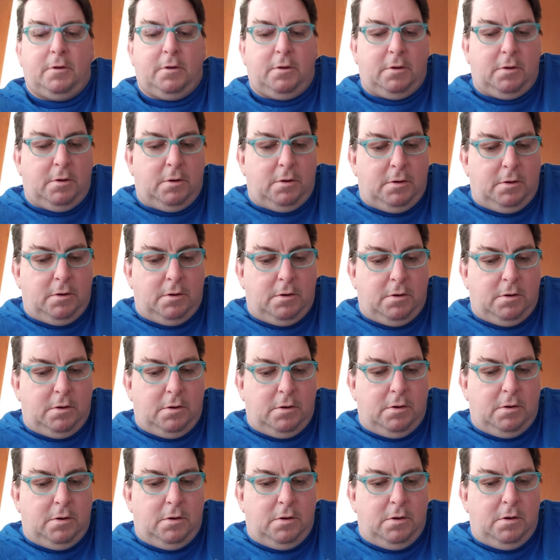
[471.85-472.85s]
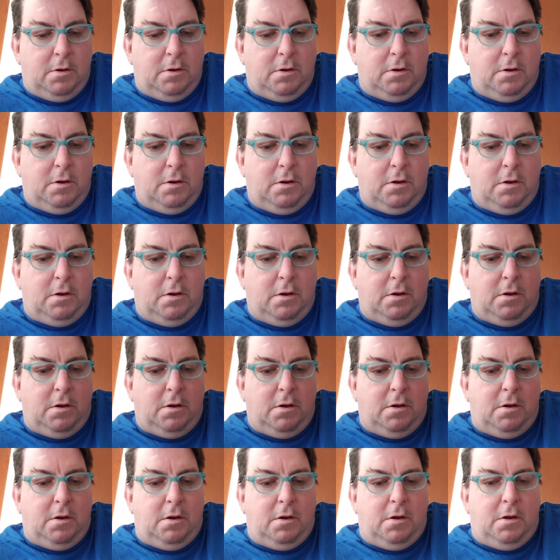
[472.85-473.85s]

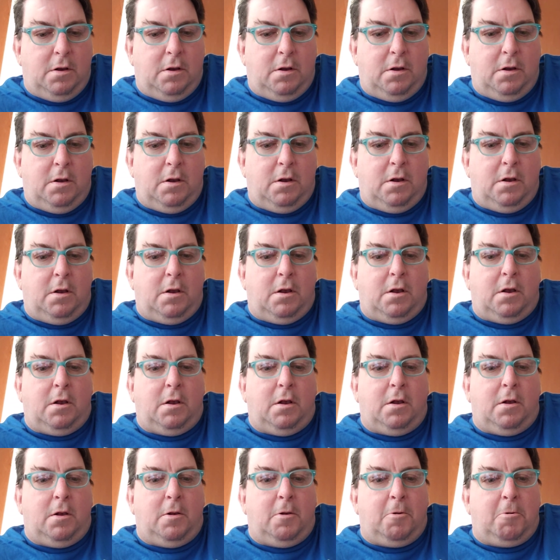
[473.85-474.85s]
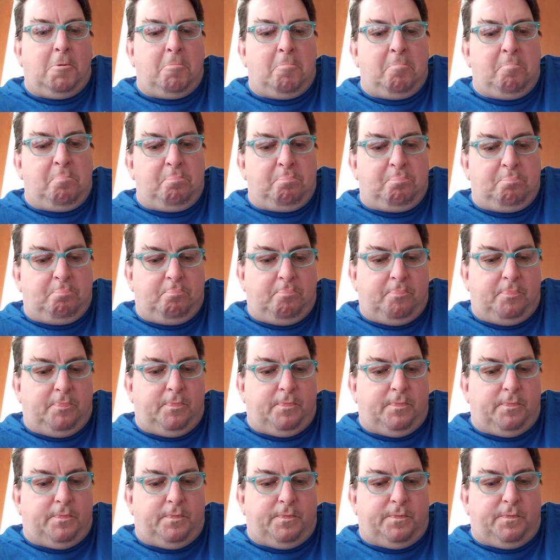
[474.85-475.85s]

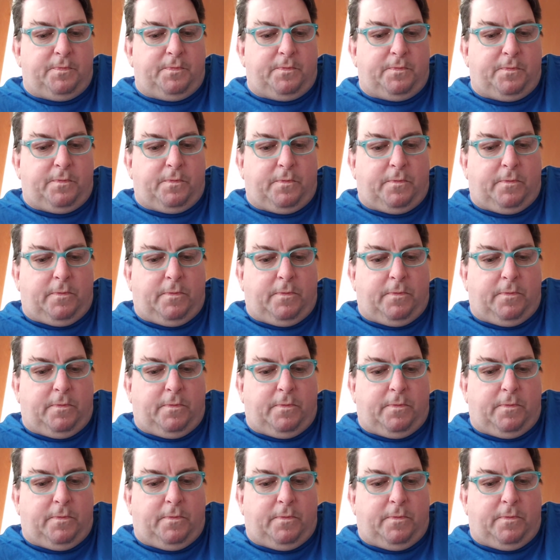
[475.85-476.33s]
Nobody speaks.